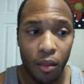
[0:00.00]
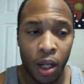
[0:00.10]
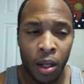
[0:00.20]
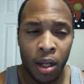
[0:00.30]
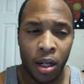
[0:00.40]

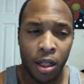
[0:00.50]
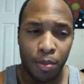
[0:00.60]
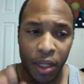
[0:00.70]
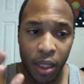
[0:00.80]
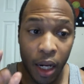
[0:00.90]
It is
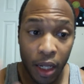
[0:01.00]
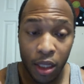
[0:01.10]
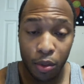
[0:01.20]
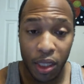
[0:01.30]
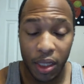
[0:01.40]
because
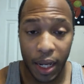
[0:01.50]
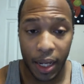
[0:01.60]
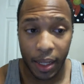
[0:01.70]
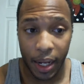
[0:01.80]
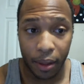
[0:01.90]
we
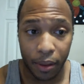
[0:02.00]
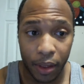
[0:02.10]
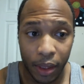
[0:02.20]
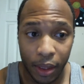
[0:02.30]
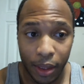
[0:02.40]
stand out
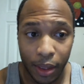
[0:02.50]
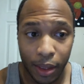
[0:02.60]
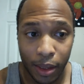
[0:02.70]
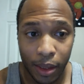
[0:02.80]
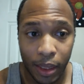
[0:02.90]

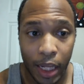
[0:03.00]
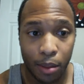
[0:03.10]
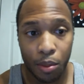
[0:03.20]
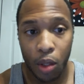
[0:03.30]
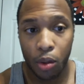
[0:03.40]
that
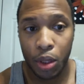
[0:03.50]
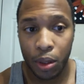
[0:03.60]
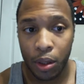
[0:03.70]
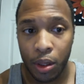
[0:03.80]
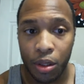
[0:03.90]
most
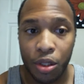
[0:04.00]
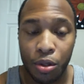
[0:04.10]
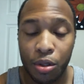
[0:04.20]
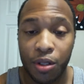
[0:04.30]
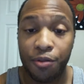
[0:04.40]

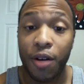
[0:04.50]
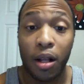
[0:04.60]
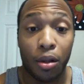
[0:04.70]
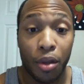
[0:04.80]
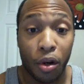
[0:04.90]
choose to
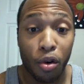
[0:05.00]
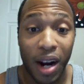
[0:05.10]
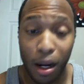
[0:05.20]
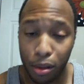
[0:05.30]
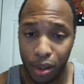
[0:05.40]
follow the
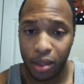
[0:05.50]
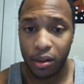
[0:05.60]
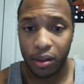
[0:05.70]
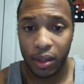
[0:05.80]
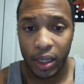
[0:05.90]
crowd
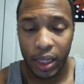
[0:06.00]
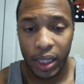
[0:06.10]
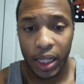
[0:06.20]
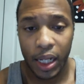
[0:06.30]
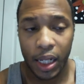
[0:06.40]

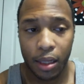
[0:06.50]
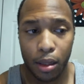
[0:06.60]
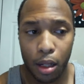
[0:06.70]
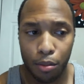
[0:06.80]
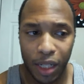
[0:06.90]
and
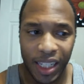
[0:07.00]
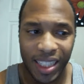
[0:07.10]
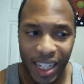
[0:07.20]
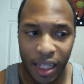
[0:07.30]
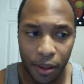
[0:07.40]
blend
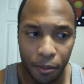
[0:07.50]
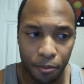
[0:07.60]
in.